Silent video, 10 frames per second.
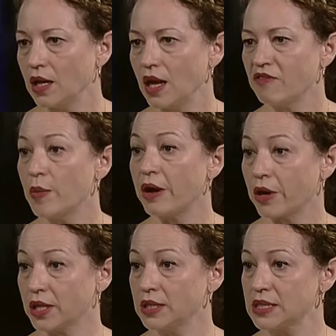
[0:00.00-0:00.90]
of
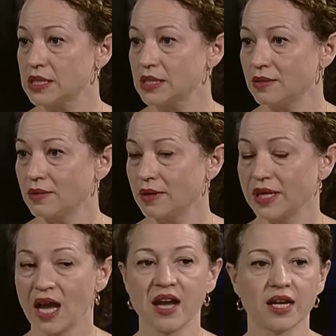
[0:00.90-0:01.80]
Americans
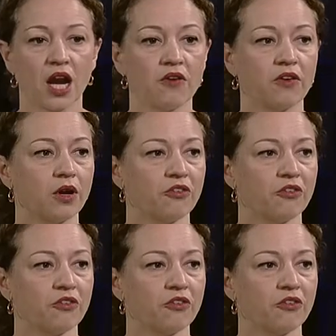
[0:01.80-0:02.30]
can't cover a